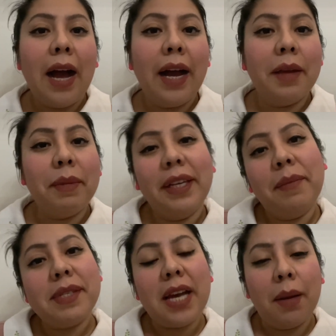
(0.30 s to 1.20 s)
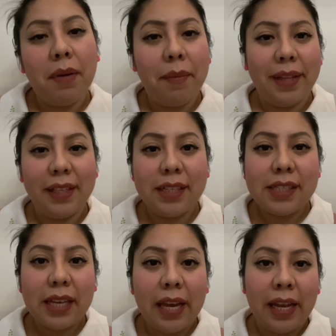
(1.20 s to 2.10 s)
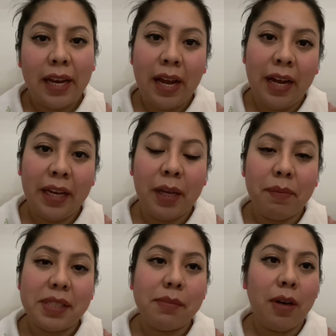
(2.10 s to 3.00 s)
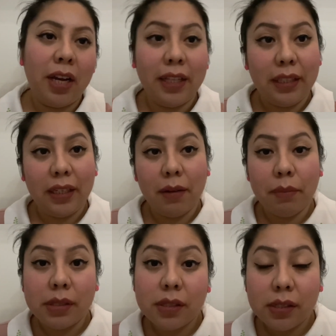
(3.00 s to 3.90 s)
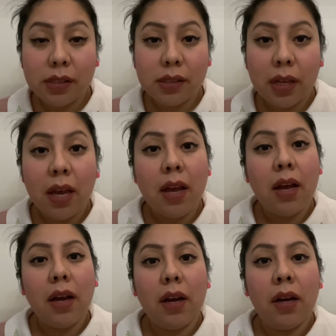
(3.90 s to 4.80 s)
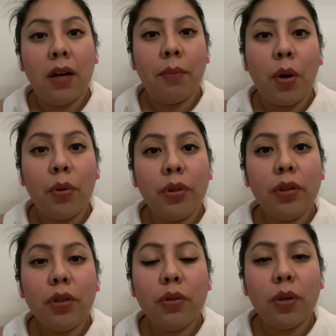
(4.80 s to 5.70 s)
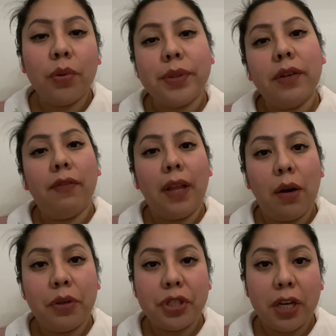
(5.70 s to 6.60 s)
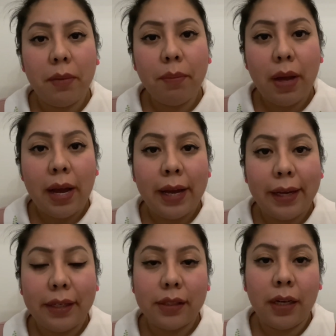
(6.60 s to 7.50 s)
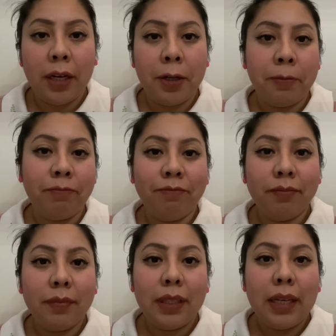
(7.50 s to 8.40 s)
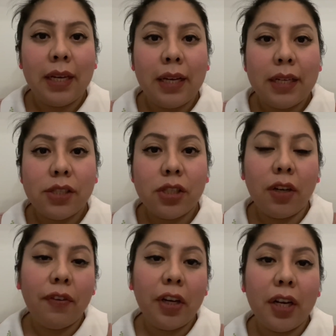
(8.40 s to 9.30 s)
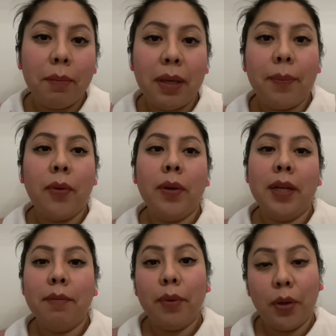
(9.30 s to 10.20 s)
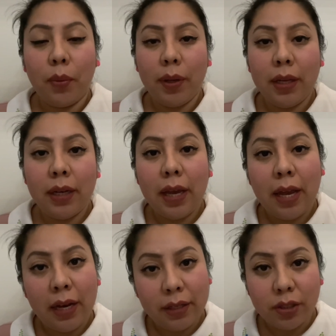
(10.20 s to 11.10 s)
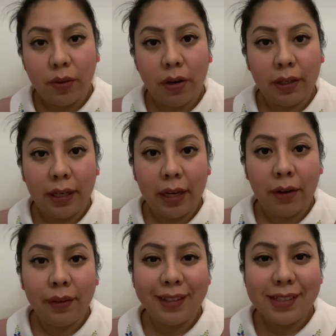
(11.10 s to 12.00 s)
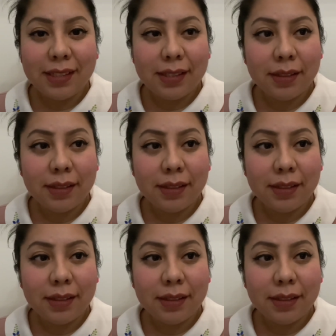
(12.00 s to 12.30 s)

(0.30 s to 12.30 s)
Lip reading: Hi, my name is Alba Mendez, and I am a small Latina business owner who owns a flower shop. I serve here to people in Berwyn and surrounding areas.